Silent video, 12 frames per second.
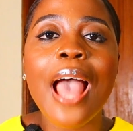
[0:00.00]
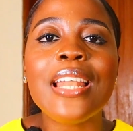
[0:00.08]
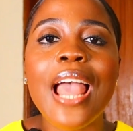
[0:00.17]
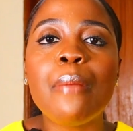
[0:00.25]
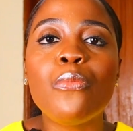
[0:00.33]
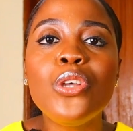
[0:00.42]

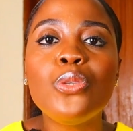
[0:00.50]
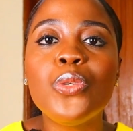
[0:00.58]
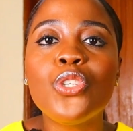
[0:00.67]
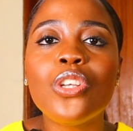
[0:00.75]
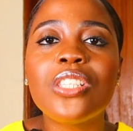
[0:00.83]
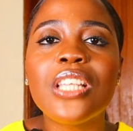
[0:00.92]
and I'm going to
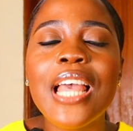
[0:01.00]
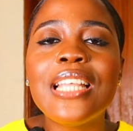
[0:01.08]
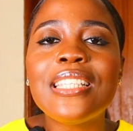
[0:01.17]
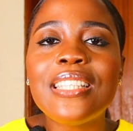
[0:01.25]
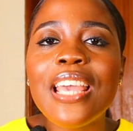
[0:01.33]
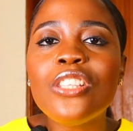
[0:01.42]
be just
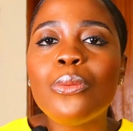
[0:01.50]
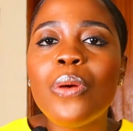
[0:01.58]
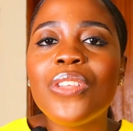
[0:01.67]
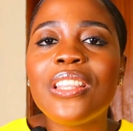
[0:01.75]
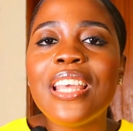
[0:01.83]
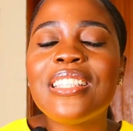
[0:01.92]
saying some
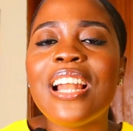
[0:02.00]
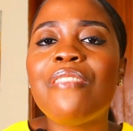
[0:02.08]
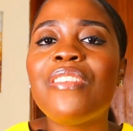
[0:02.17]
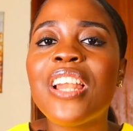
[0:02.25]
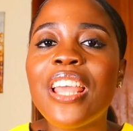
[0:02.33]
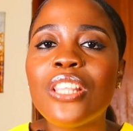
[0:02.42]
of the things that
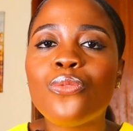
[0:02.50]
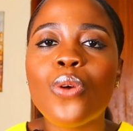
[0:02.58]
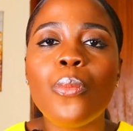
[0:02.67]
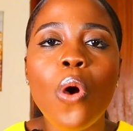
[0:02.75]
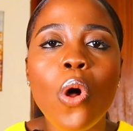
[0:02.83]
I've learned from